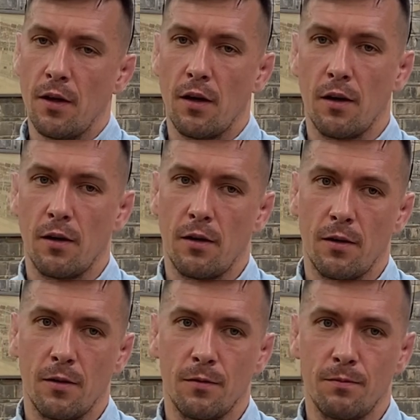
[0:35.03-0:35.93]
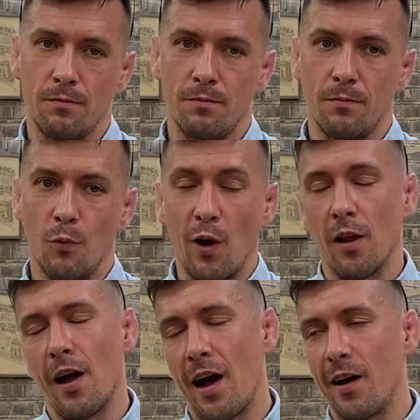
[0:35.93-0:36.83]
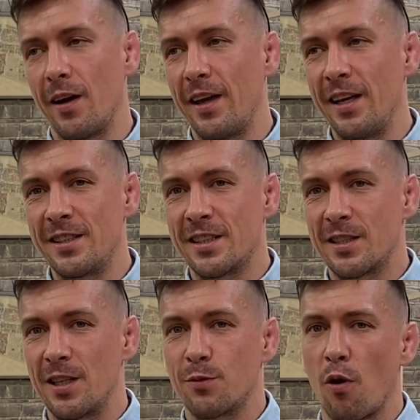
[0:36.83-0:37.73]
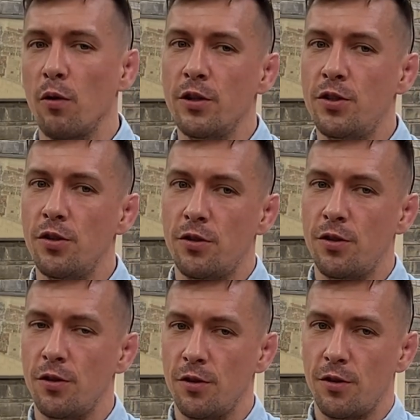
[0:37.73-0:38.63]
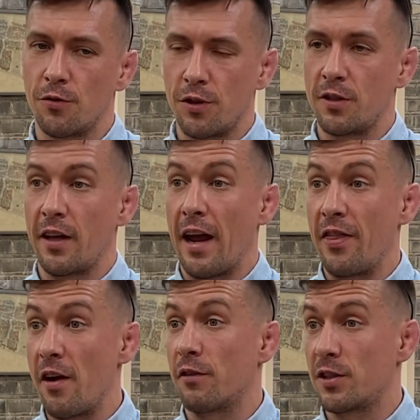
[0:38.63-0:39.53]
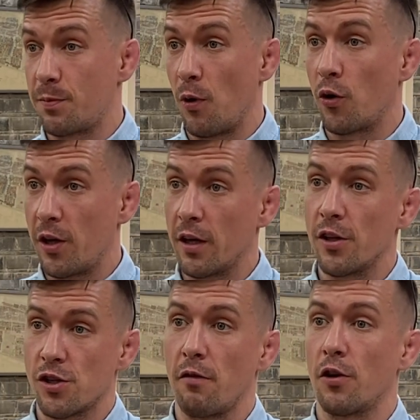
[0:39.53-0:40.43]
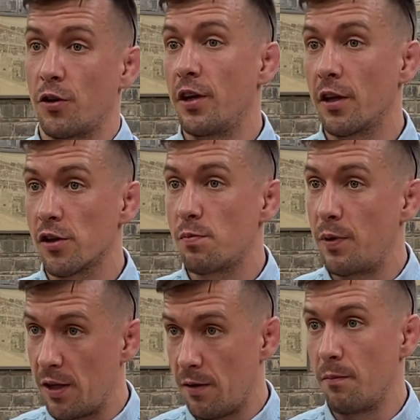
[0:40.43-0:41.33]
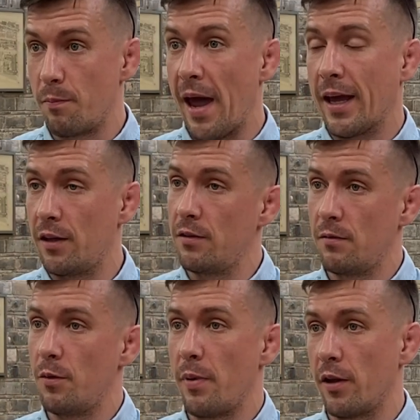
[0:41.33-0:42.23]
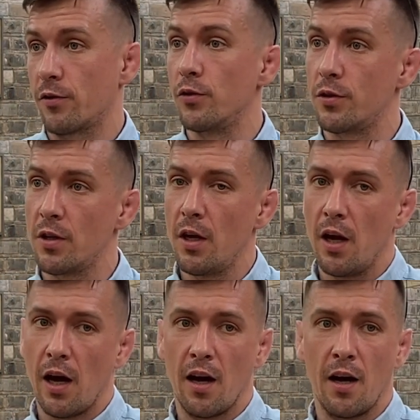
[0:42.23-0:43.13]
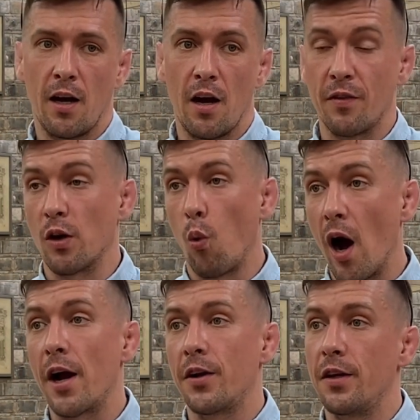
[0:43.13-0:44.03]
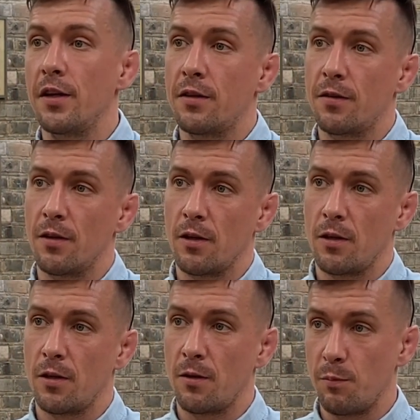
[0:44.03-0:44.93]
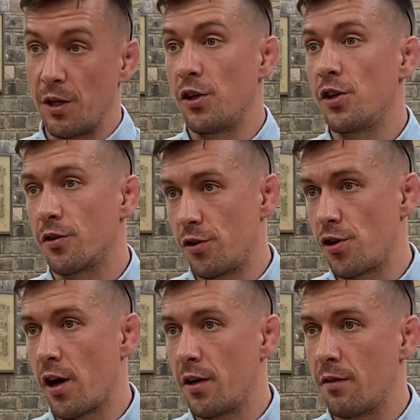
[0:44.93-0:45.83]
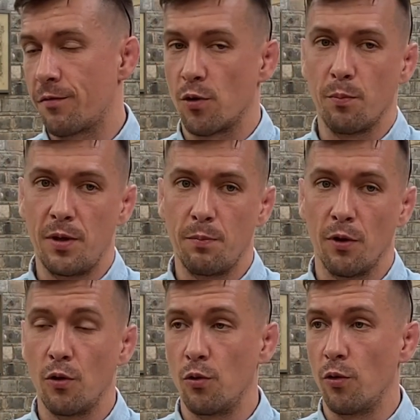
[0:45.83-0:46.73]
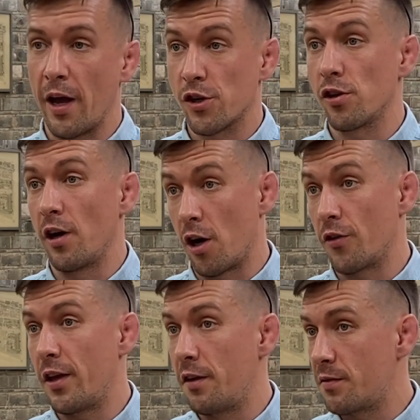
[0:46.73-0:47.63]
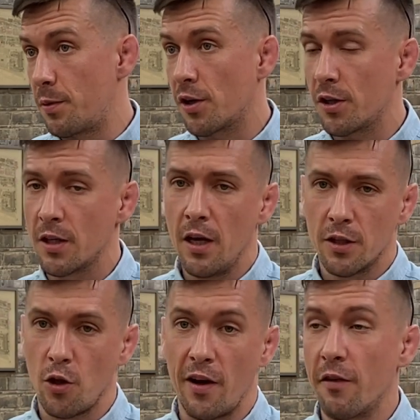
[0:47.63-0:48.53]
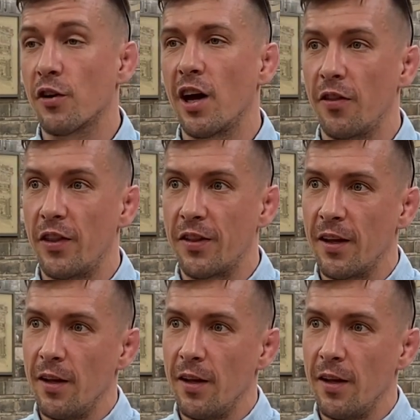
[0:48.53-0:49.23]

well, it's probably due to the reason that I never spoke English, never learned English being back in Belarus. I've acquired it being here in China from people who actually are native speakers, so I never got that